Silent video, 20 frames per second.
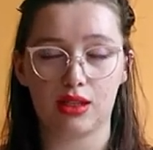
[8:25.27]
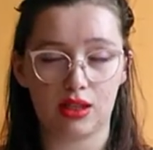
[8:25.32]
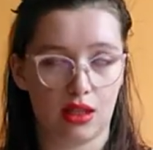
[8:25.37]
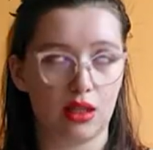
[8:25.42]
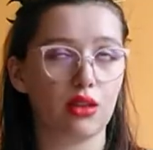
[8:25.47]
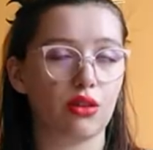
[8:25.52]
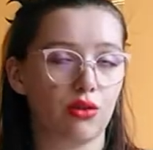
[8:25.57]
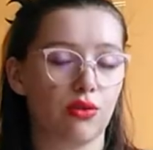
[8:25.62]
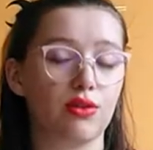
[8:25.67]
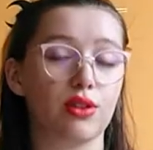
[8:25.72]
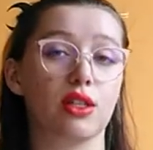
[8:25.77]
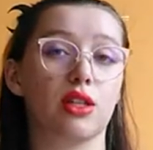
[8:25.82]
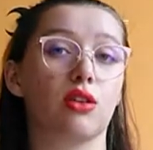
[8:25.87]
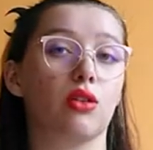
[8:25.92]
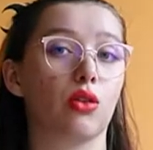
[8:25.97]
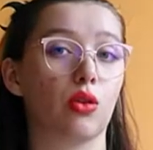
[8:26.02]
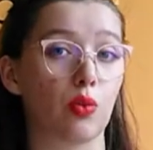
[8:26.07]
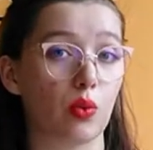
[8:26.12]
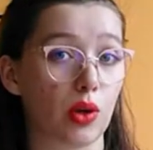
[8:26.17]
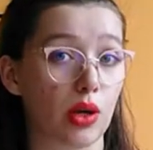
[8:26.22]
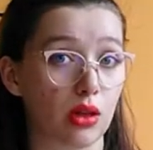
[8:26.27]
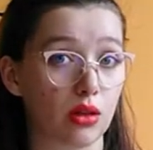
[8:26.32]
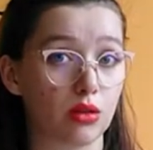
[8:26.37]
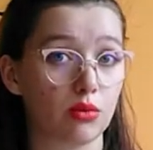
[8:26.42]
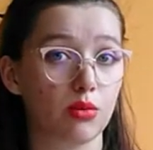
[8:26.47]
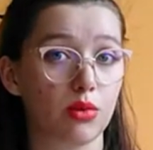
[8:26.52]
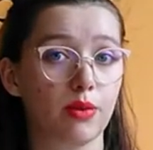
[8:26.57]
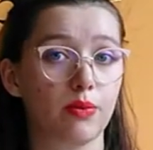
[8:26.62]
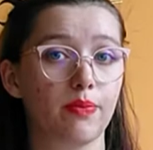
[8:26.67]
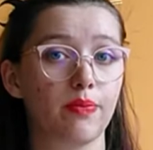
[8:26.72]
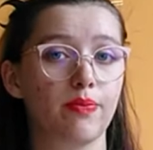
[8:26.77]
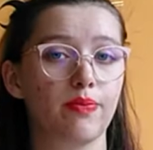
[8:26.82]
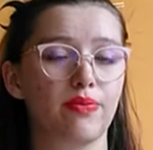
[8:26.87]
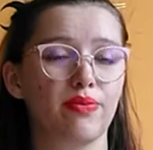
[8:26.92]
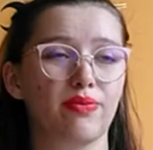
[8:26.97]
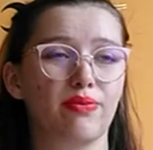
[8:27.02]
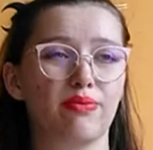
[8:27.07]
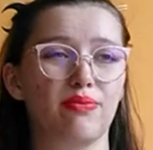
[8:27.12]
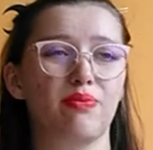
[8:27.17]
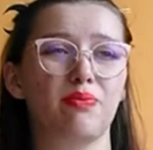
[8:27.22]
in the physical realm.
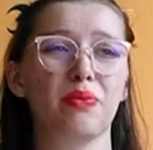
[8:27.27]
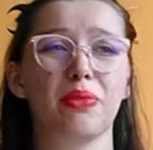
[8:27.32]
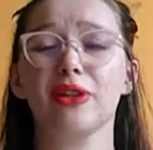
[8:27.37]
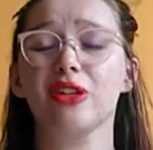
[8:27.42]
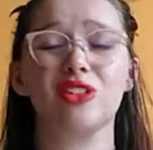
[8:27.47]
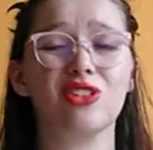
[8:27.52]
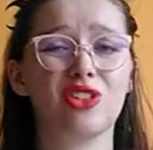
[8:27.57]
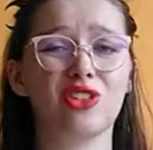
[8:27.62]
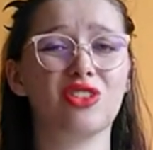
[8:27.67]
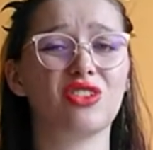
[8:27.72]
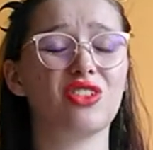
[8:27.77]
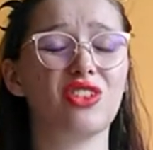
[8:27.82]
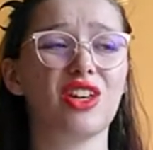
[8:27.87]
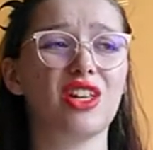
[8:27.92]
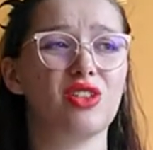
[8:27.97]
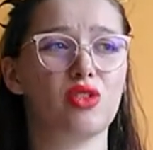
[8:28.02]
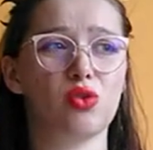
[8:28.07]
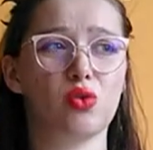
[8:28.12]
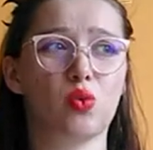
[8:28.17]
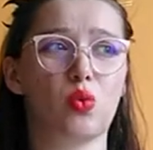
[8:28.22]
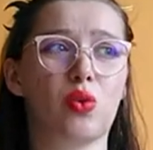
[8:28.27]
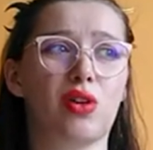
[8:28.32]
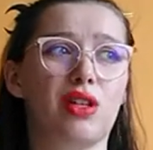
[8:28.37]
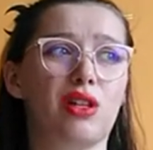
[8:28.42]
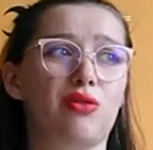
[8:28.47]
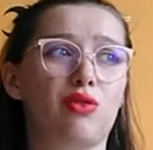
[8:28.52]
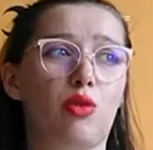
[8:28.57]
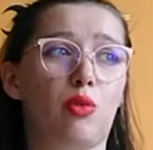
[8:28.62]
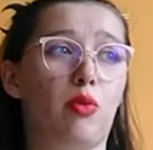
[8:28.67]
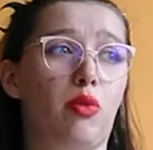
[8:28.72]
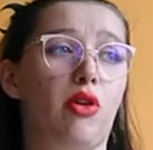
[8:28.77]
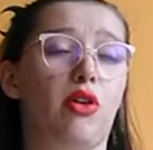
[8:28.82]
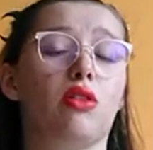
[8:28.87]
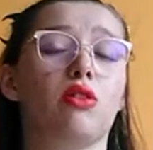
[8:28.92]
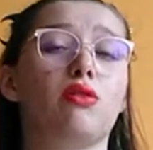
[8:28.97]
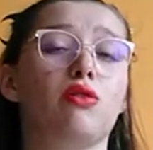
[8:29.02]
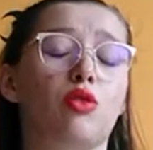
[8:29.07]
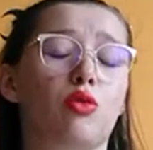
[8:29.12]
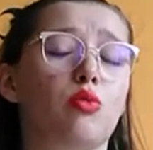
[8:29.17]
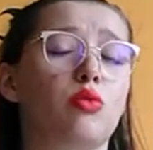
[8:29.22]
And you can use whatever part
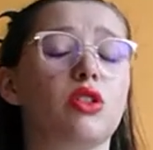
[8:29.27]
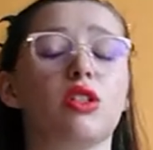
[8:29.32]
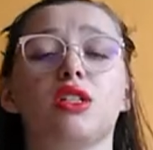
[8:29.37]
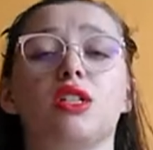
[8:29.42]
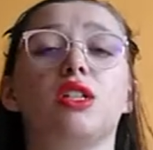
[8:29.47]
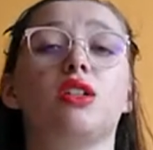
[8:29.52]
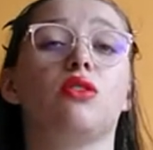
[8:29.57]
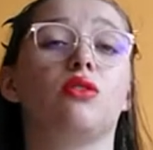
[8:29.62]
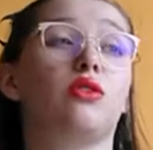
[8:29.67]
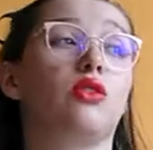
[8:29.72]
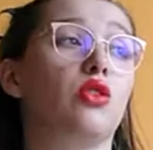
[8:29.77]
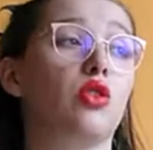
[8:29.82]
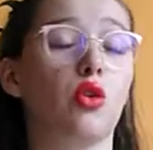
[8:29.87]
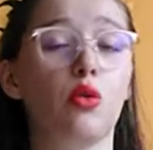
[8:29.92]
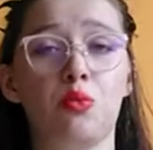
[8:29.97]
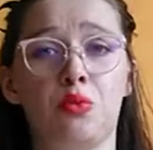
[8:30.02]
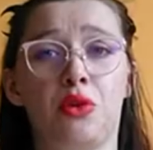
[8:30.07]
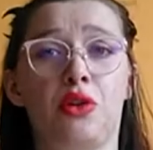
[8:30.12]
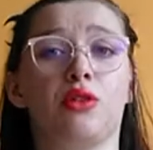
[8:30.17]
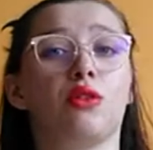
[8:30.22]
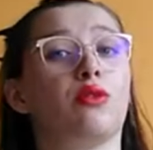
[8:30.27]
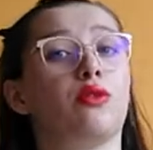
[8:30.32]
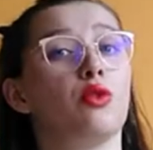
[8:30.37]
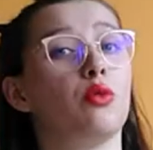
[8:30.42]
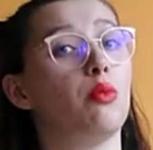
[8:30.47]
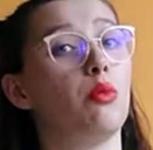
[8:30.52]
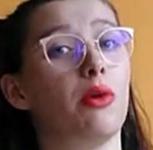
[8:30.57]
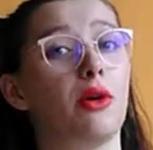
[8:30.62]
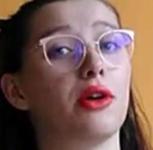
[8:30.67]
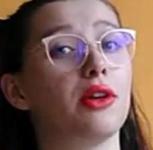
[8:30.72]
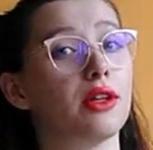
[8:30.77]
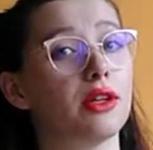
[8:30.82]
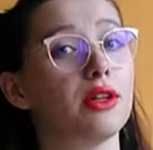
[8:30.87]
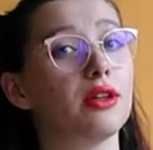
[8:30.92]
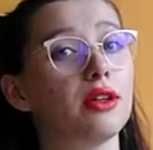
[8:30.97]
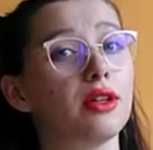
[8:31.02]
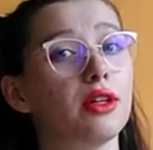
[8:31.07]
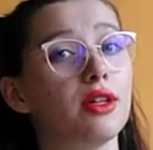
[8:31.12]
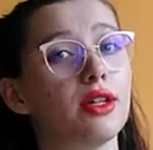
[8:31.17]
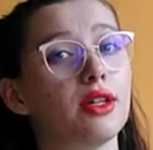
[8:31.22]
of your body or no part of your
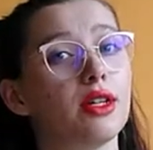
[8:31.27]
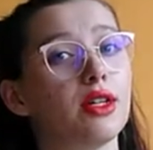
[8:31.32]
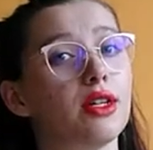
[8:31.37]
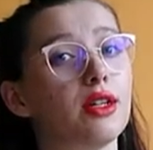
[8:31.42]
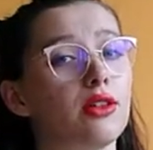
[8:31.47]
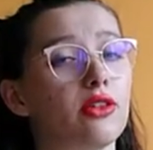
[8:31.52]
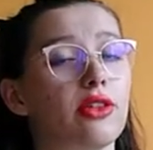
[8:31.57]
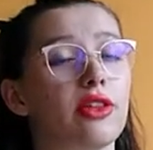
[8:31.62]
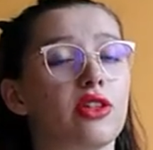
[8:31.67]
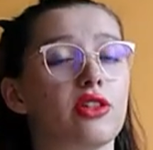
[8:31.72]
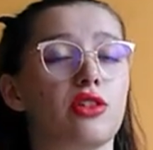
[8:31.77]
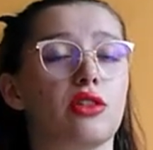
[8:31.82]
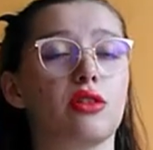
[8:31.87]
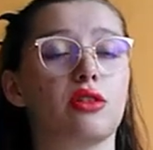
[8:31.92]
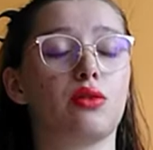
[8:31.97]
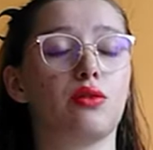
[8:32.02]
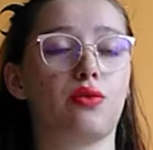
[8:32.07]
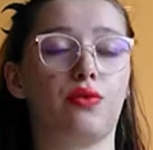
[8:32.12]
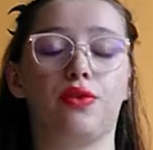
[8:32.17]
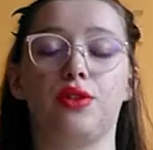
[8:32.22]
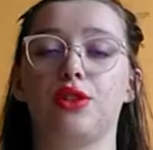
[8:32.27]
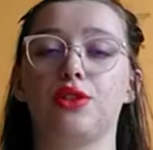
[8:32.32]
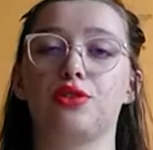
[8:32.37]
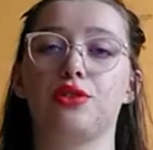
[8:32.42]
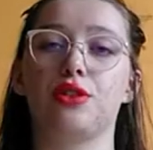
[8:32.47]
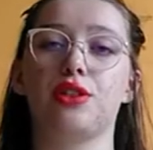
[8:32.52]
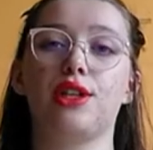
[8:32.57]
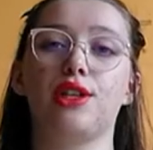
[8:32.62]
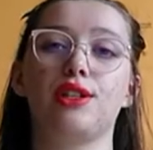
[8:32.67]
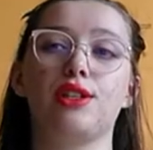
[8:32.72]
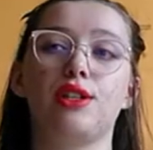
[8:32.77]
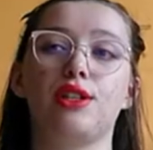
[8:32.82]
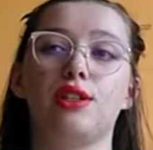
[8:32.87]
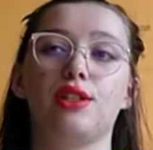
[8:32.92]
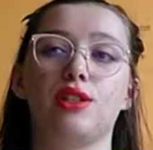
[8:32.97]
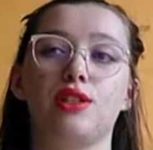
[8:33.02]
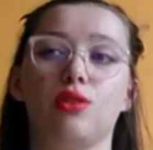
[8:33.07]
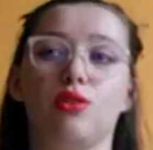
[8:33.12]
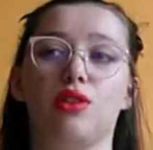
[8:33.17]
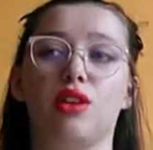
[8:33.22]
body. You can just visualize it.
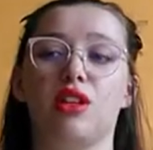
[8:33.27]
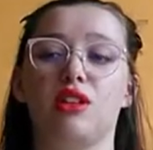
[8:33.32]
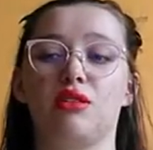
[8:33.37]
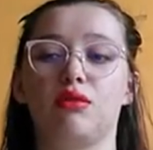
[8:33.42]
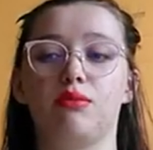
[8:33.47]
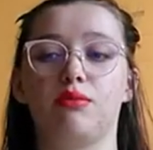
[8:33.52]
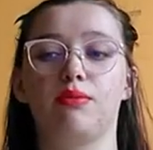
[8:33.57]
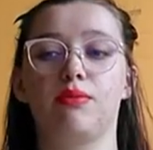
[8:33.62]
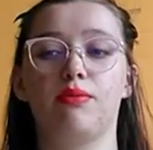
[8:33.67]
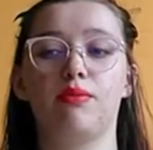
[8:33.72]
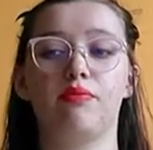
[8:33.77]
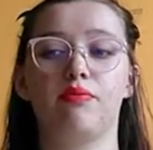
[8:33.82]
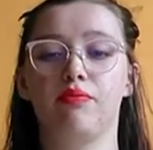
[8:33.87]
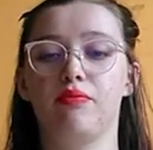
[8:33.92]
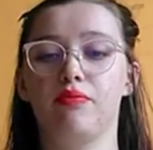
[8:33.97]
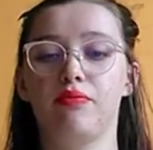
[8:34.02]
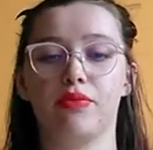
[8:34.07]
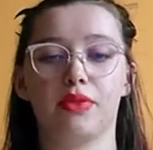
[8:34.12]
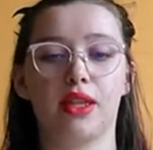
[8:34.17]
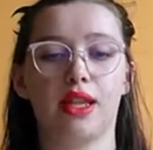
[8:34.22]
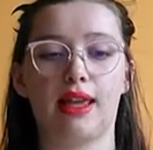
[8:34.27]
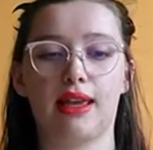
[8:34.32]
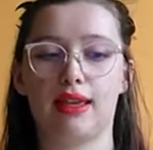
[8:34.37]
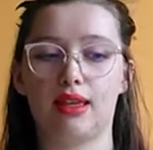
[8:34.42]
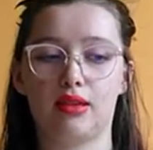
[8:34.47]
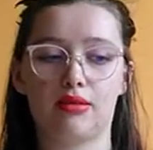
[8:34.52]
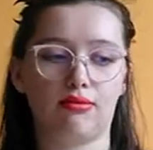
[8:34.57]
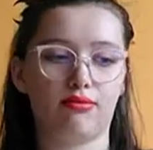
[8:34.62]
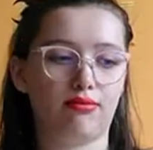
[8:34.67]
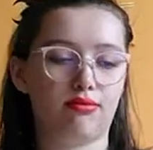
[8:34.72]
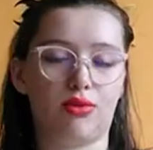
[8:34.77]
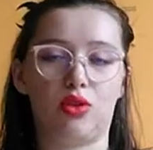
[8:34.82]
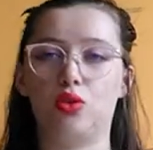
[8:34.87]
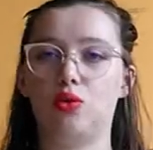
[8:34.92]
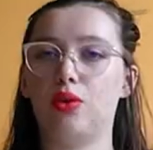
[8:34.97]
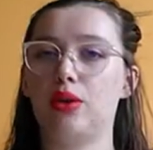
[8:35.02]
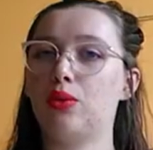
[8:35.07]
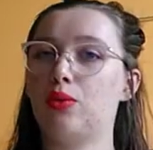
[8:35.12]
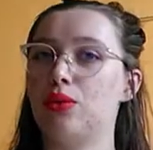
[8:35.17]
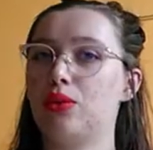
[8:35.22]
You can like
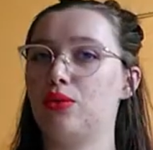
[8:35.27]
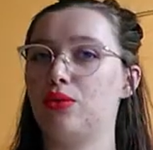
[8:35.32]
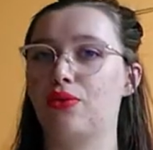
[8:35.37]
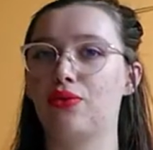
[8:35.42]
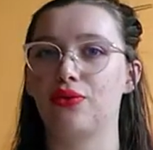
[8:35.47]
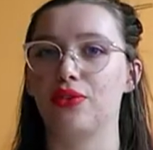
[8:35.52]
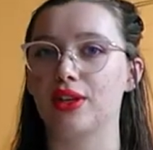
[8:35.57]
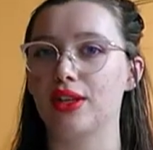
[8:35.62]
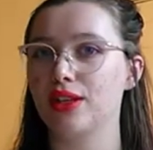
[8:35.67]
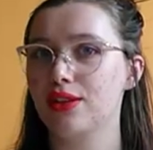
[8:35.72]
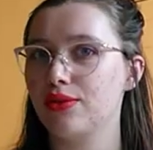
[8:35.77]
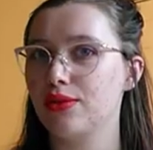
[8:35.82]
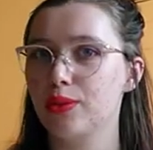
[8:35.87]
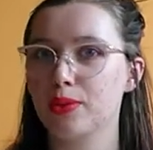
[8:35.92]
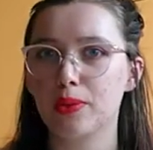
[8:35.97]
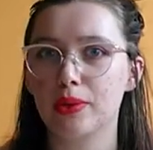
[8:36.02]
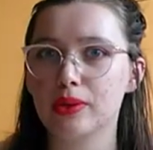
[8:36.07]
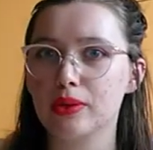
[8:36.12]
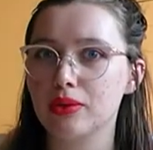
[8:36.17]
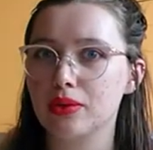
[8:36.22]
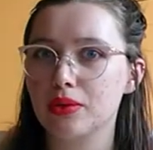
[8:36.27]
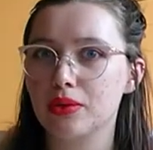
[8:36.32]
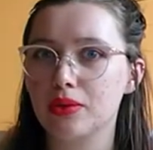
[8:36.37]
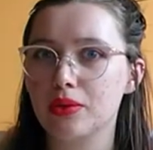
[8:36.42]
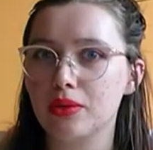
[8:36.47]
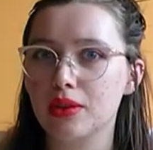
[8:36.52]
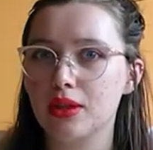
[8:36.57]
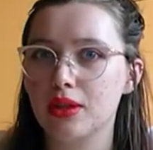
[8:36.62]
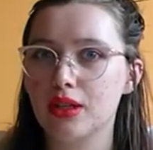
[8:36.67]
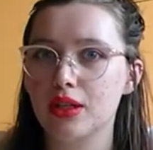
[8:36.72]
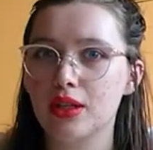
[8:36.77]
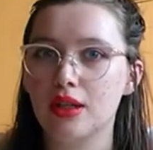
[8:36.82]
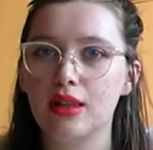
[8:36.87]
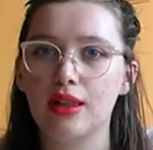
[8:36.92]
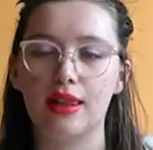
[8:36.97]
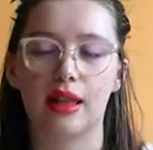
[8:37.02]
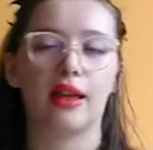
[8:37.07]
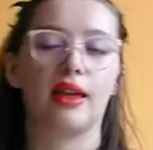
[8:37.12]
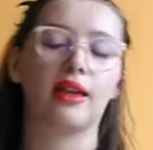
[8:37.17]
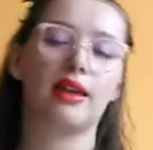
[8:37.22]
do it with your feet if you want to,
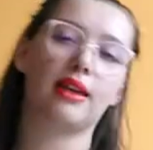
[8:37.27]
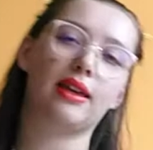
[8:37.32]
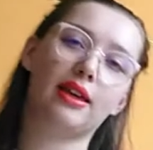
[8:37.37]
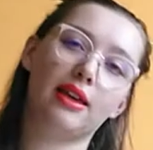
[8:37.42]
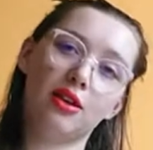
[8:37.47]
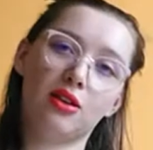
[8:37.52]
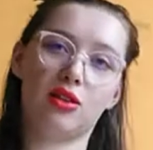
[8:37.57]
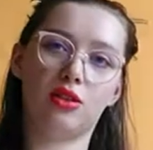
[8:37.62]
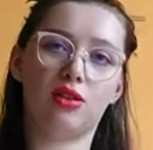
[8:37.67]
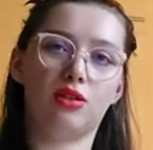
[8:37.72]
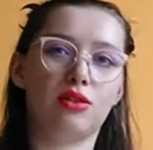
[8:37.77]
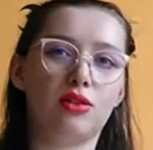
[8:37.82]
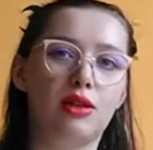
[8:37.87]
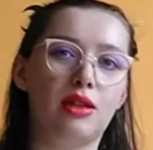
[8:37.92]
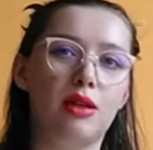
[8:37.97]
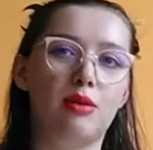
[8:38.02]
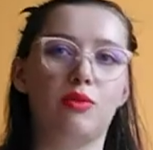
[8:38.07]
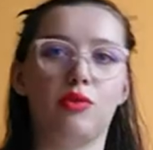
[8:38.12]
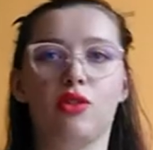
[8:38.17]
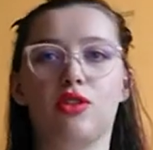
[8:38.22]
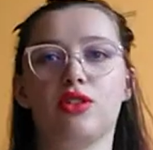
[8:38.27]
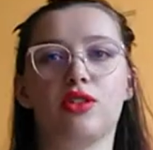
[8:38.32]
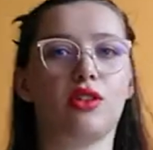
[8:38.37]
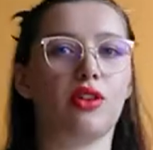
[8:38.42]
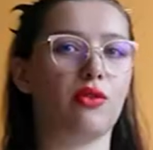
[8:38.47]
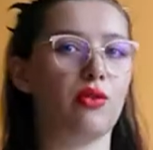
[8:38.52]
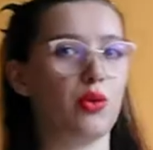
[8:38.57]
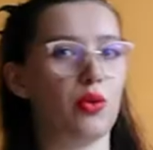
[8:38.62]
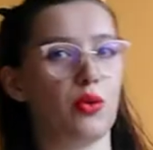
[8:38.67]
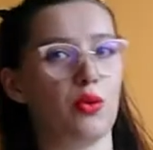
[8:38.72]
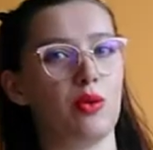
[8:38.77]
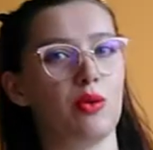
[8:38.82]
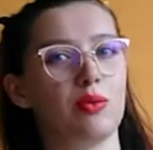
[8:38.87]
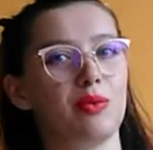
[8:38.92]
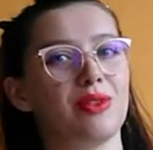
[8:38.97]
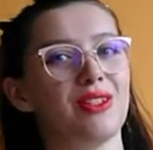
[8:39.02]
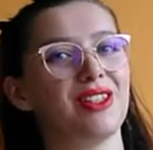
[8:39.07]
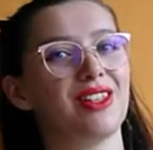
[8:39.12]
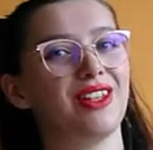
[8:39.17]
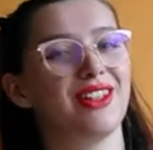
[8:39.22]
like kick the demons out of your
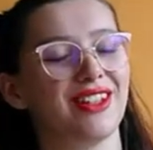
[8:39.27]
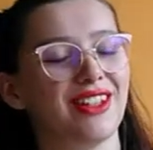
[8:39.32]
rooms.